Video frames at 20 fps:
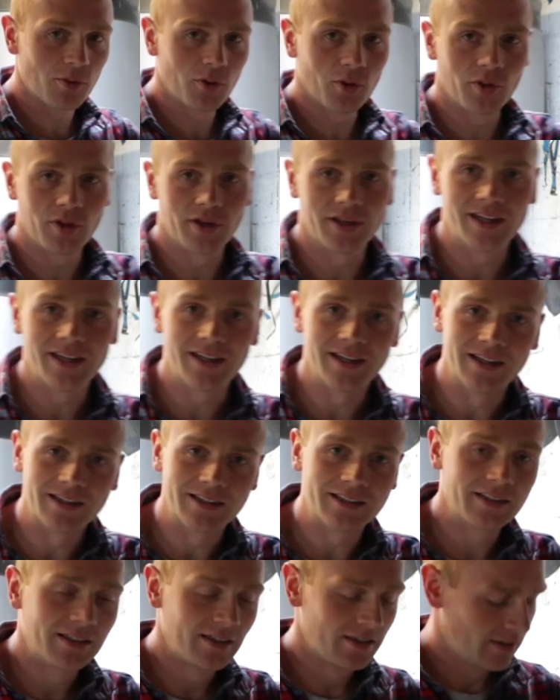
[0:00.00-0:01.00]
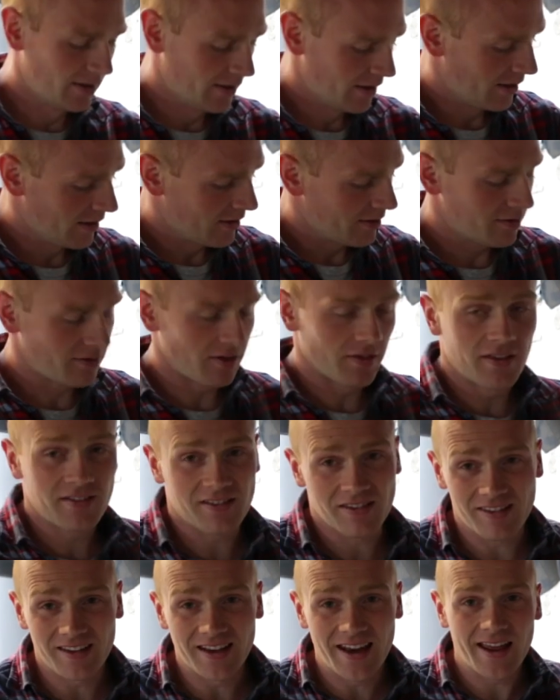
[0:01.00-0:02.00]
more than needed. So
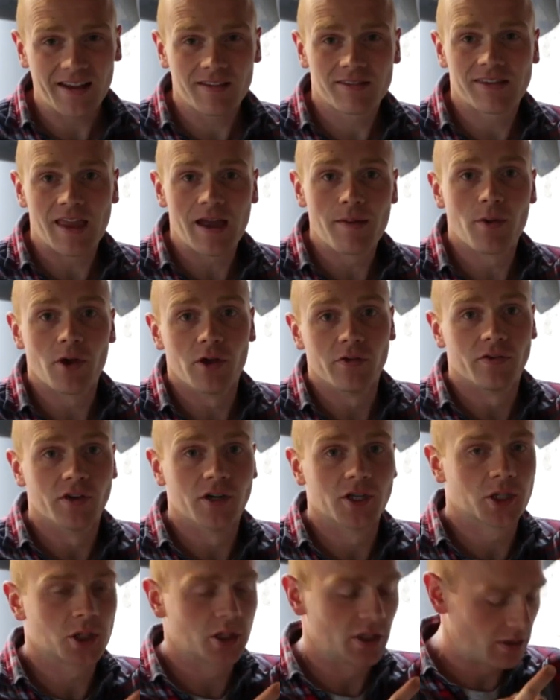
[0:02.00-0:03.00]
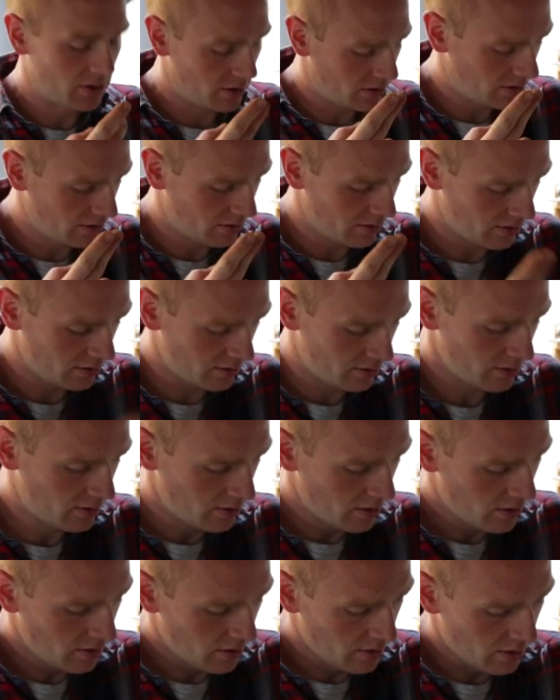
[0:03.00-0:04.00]
this is the next demo version.
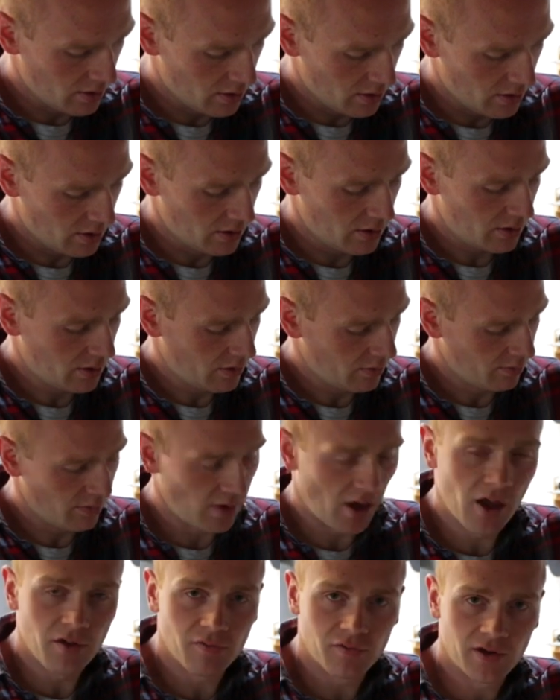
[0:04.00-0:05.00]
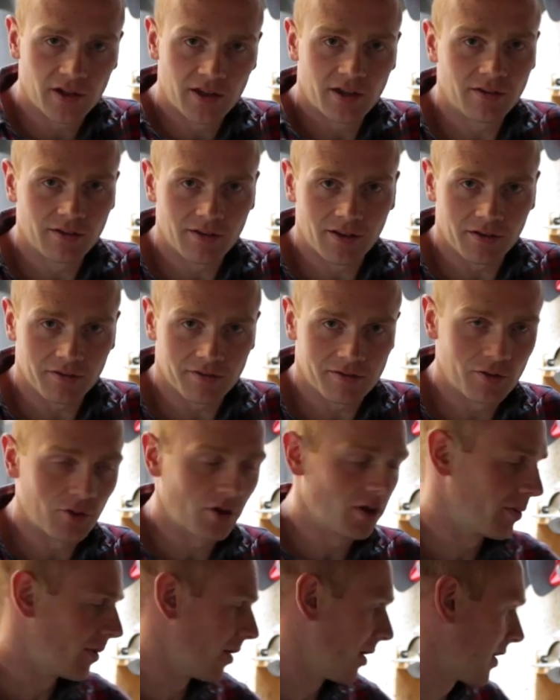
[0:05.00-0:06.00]
But hopefully that's still
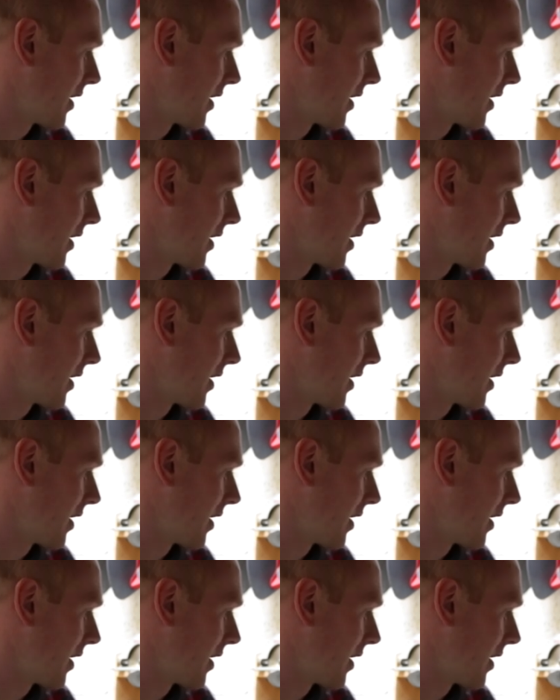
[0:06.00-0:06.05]
gonna be